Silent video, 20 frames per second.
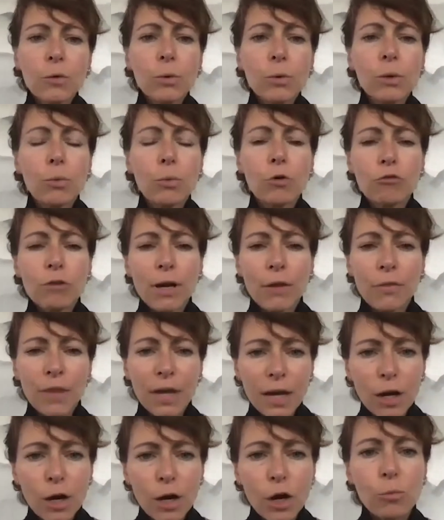we walk around
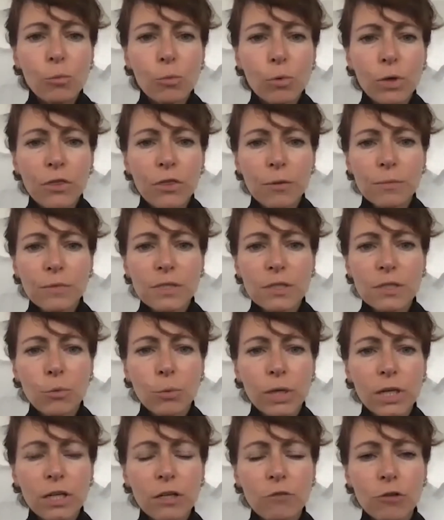their home with them so
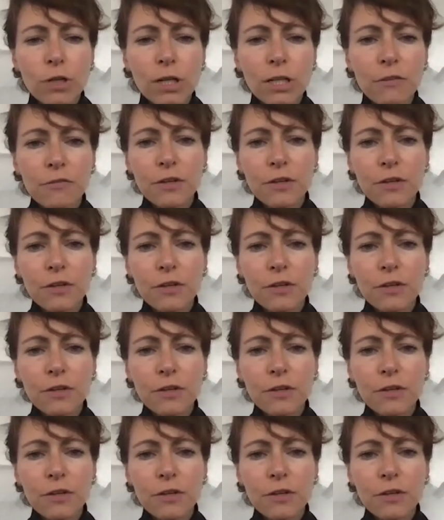we can really